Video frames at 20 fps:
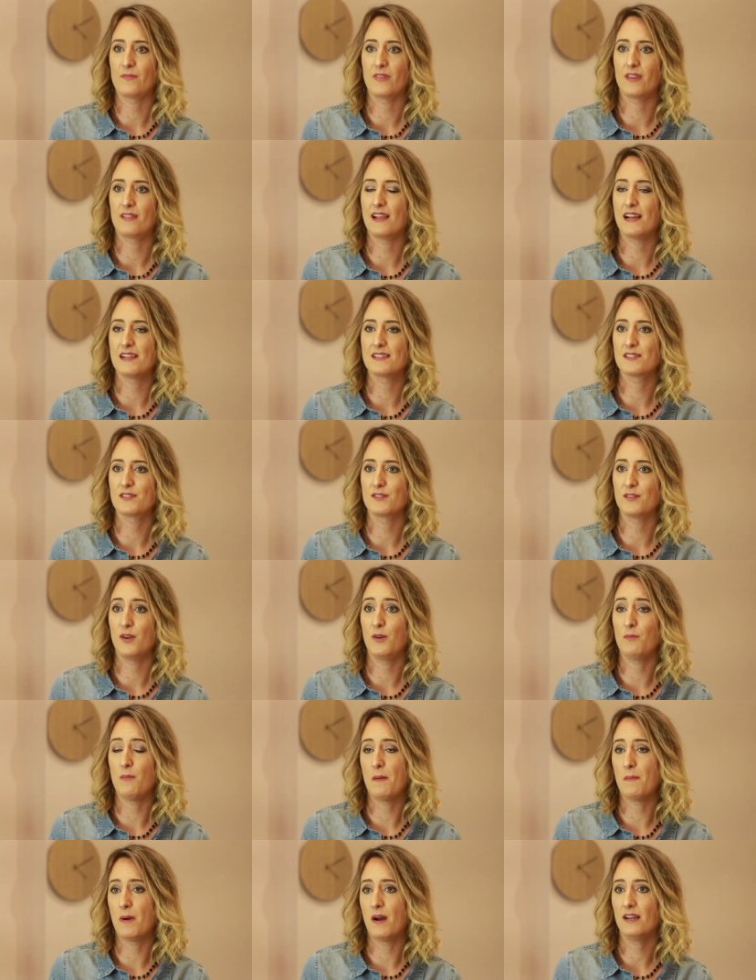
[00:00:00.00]
that's who
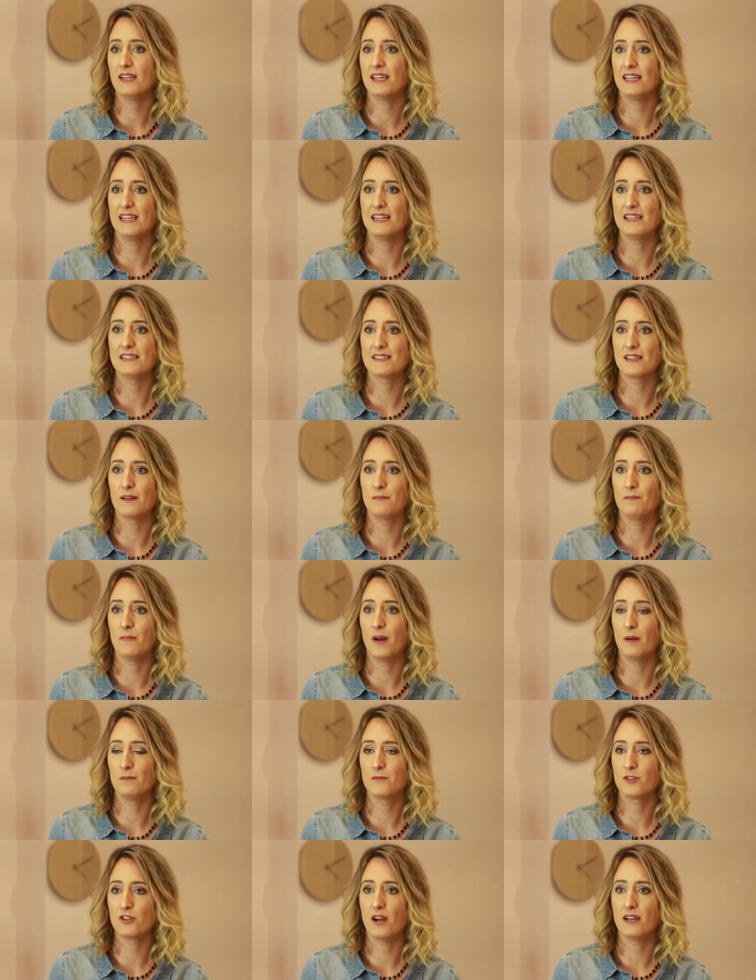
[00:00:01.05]
my market is.
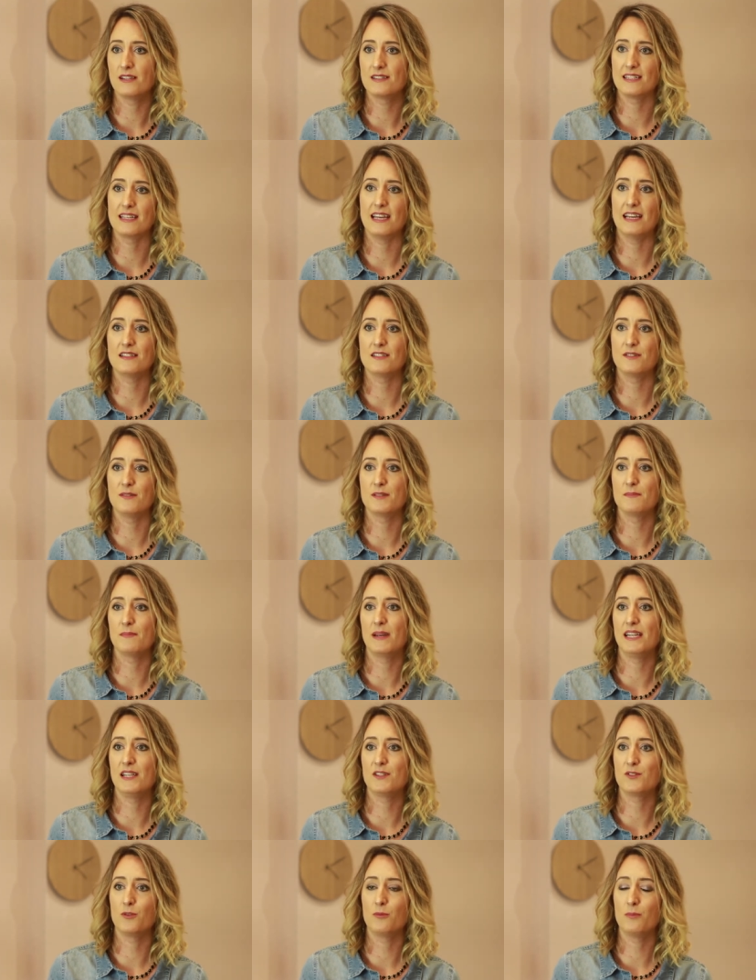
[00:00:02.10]
I'm trying to get to as
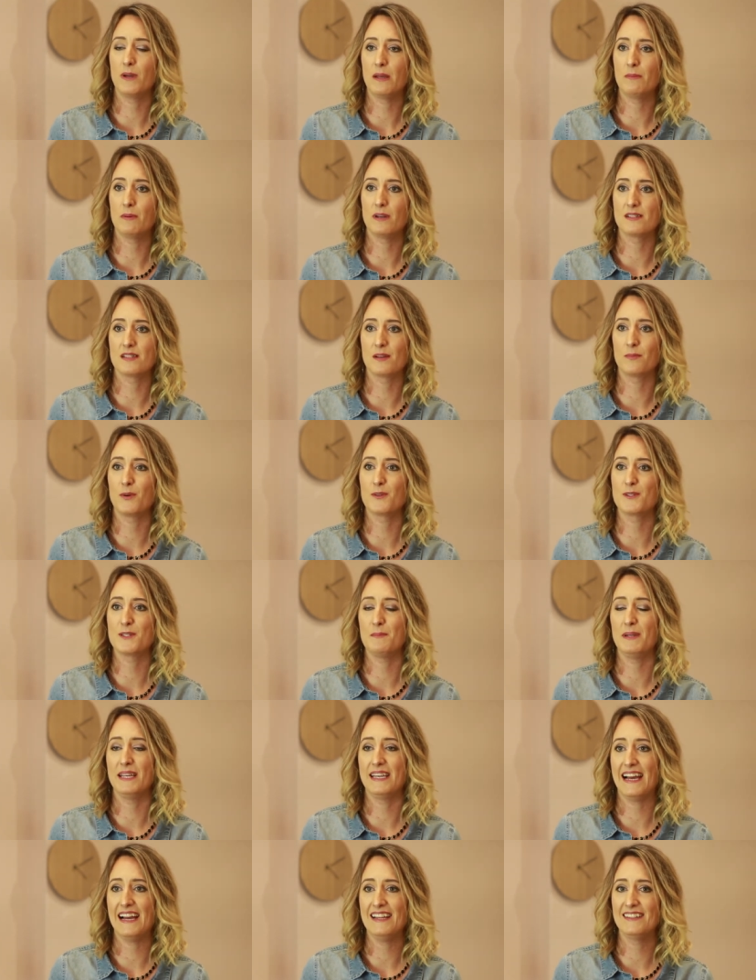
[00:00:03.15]
many tall people as I possibly
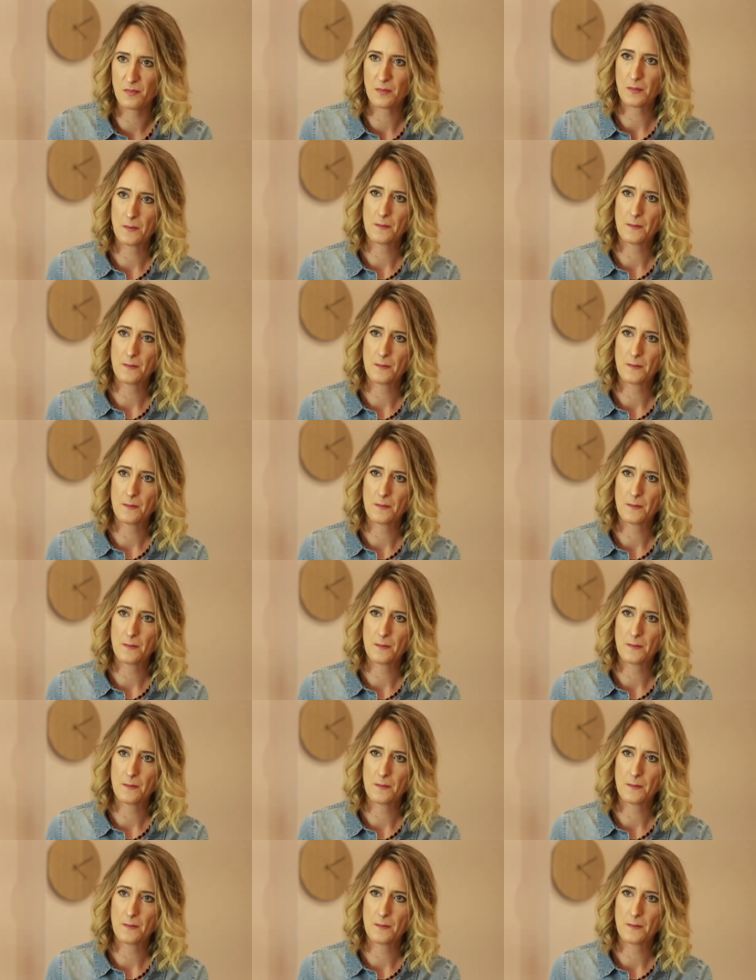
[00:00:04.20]
can.